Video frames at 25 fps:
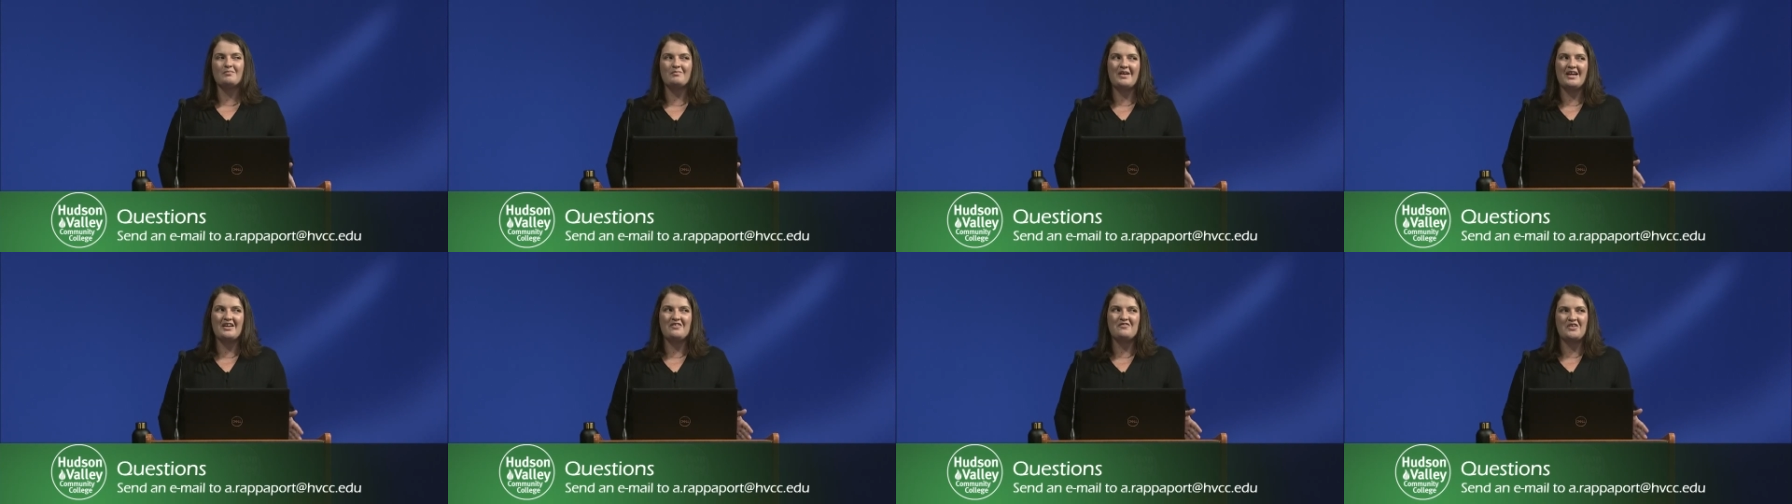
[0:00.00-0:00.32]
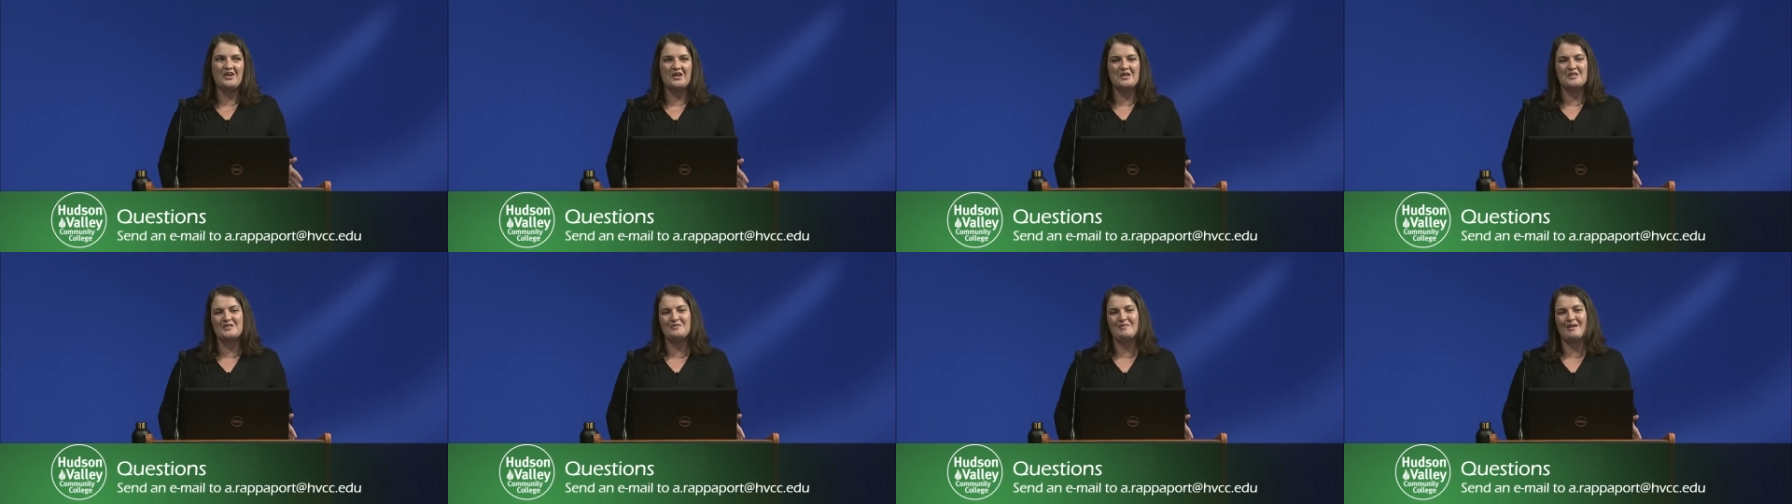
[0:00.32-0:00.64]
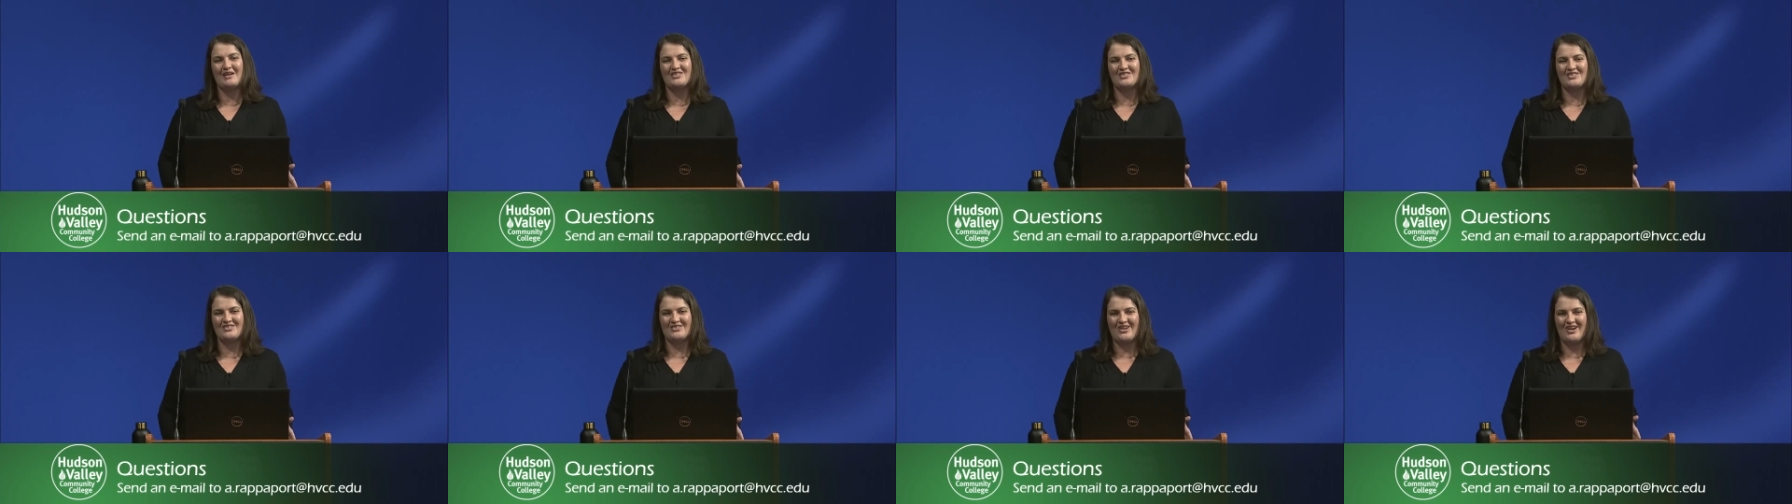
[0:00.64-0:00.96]
my very
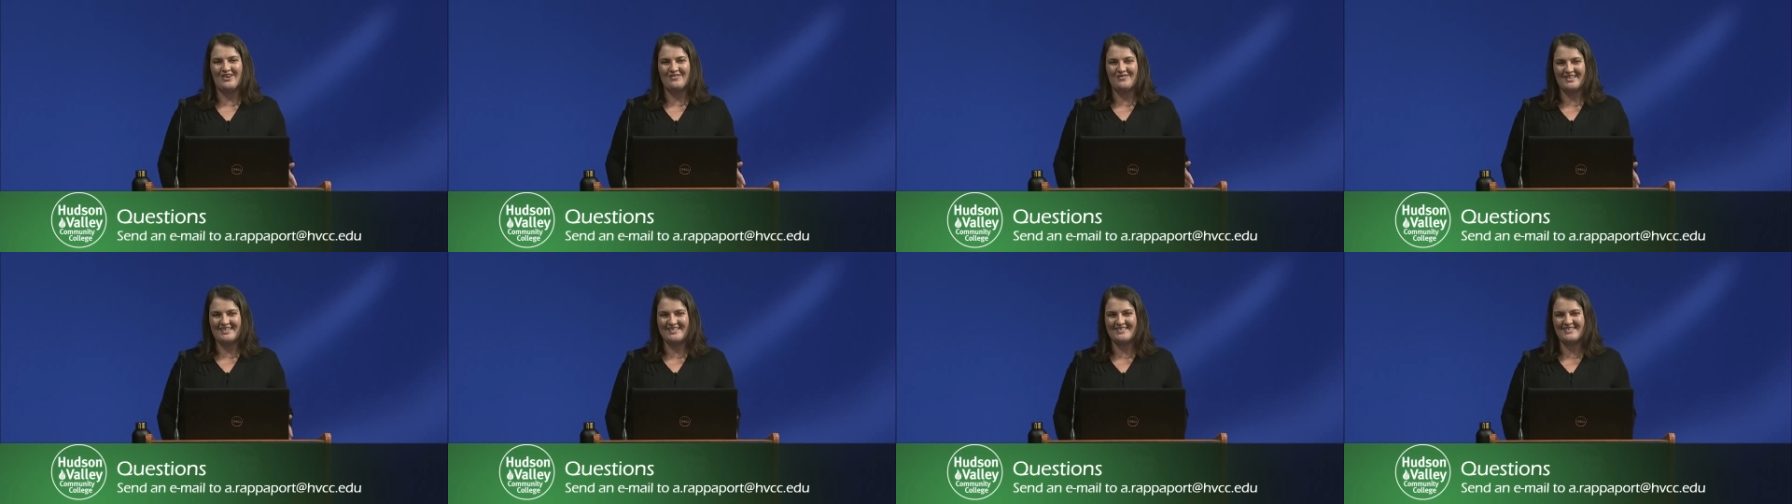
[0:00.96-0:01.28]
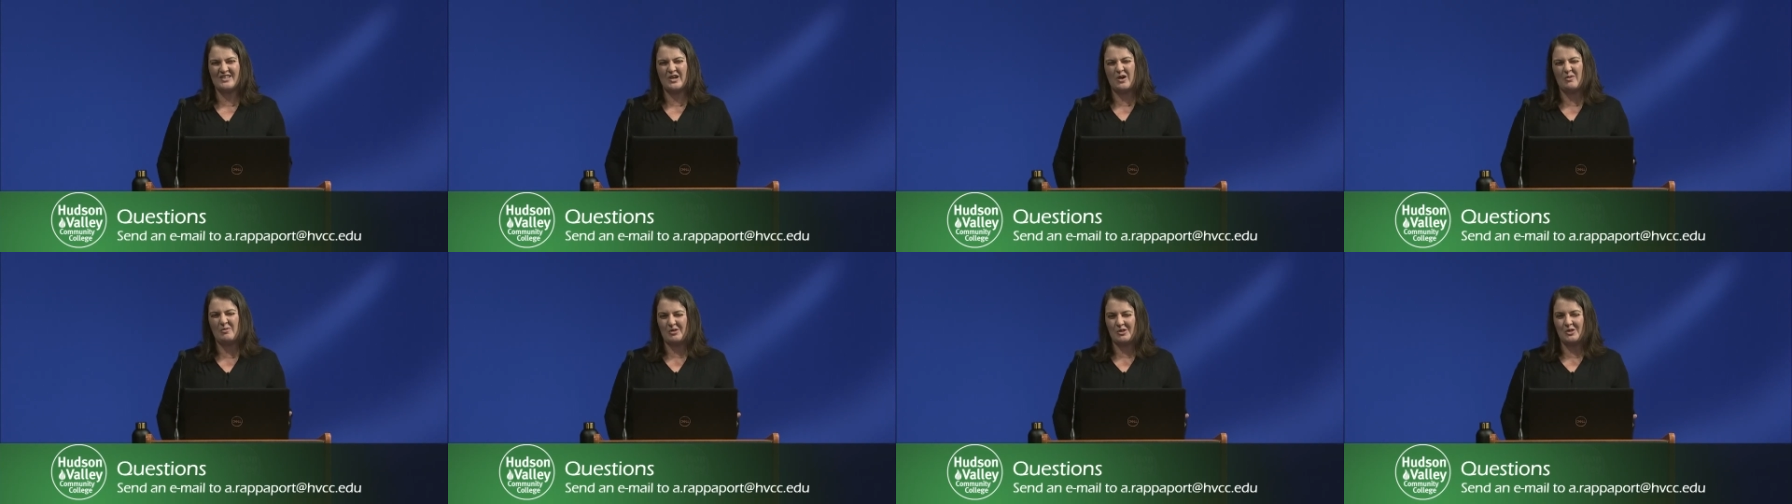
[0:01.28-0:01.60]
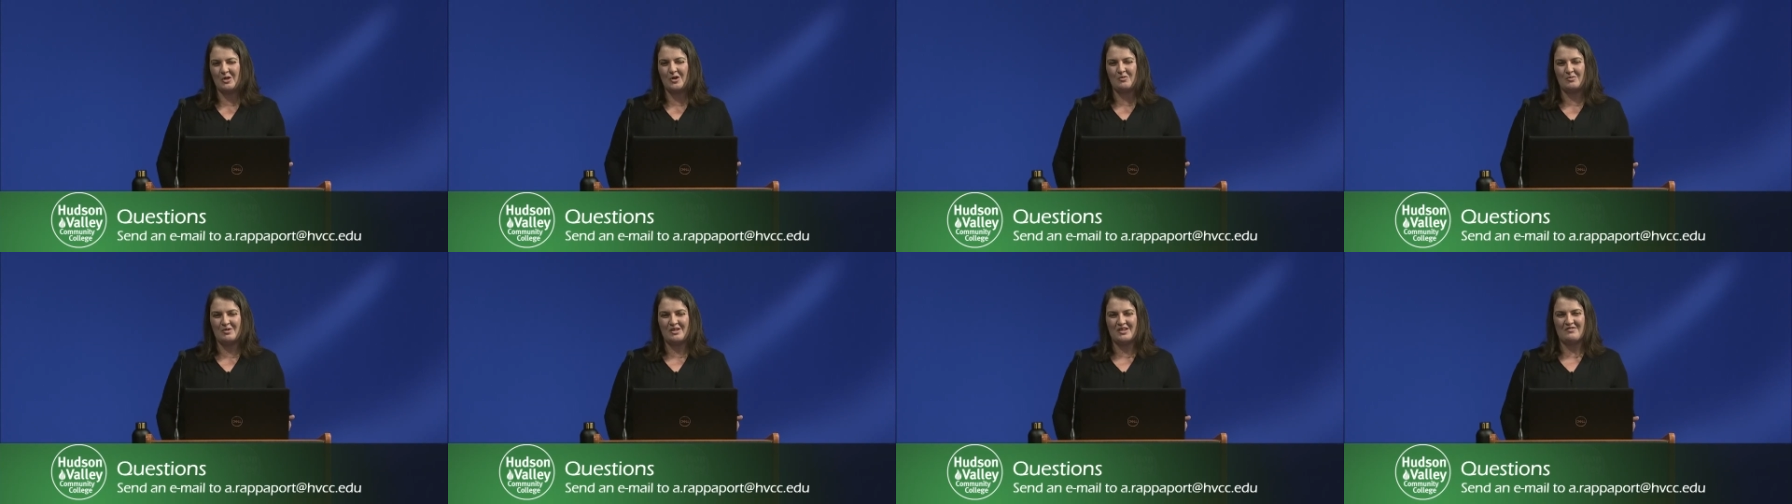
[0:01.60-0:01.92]
spacious office, so I'm a
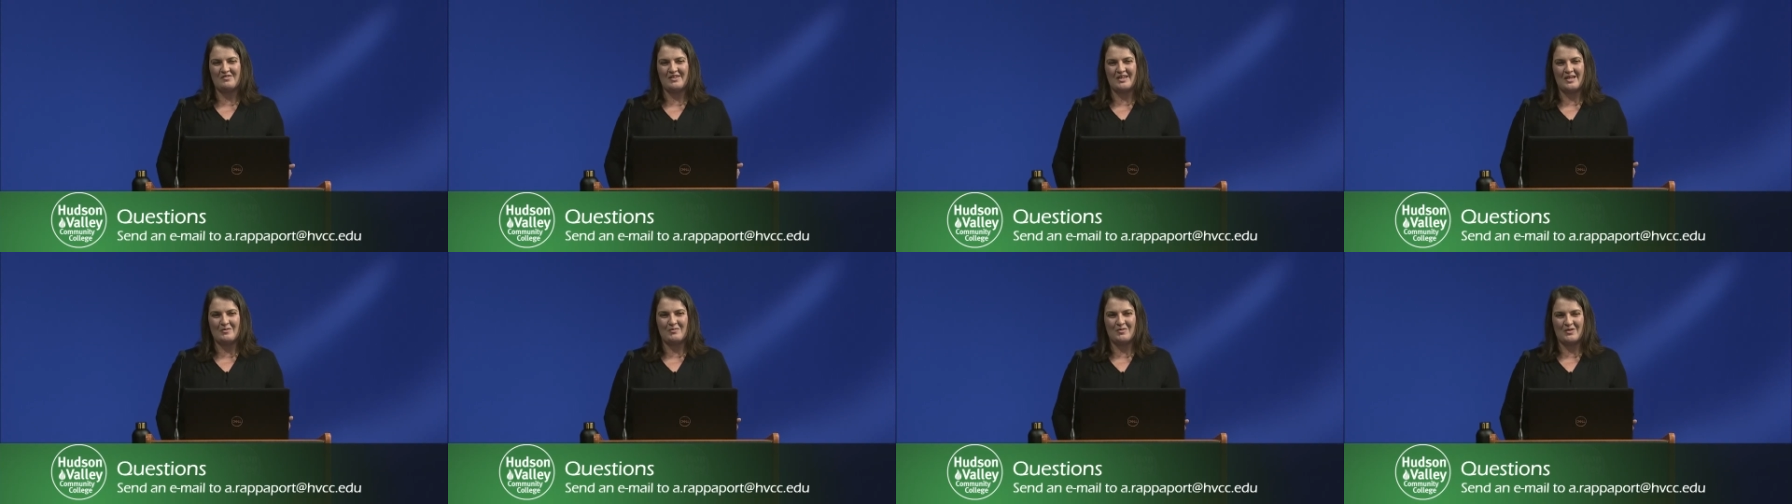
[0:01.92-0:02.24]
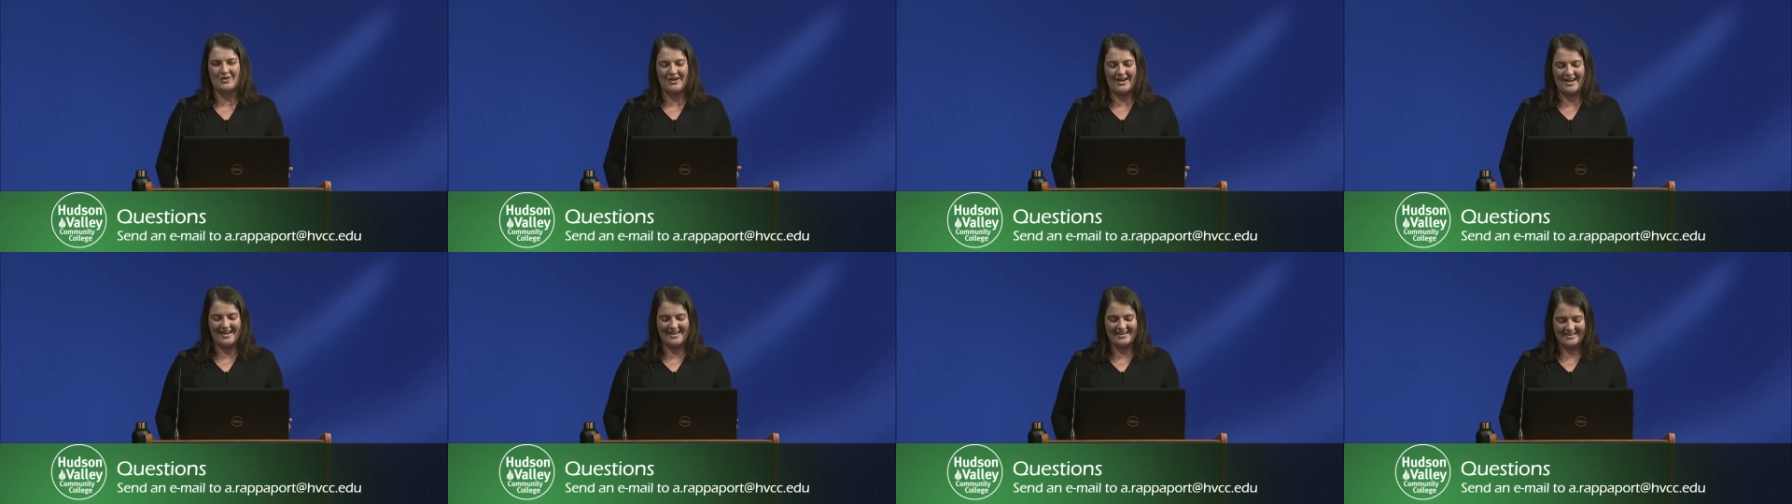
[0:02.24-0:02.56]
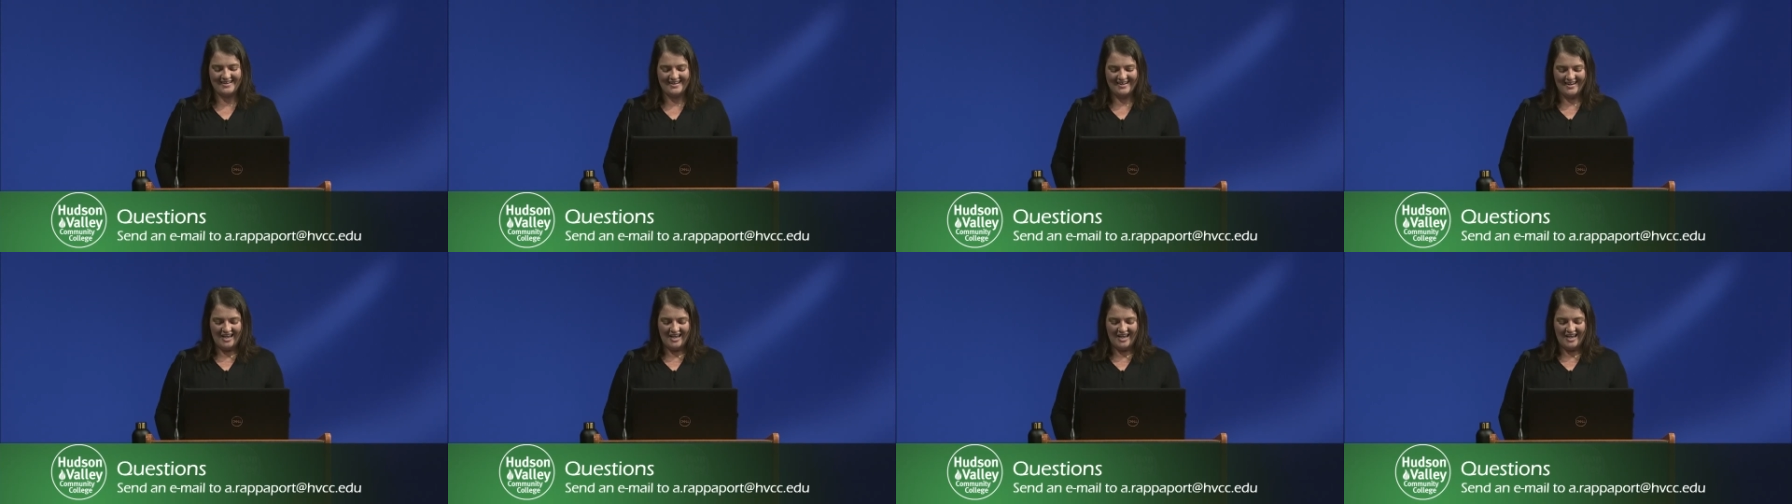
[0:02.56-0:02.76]
little bit of a hypocrite.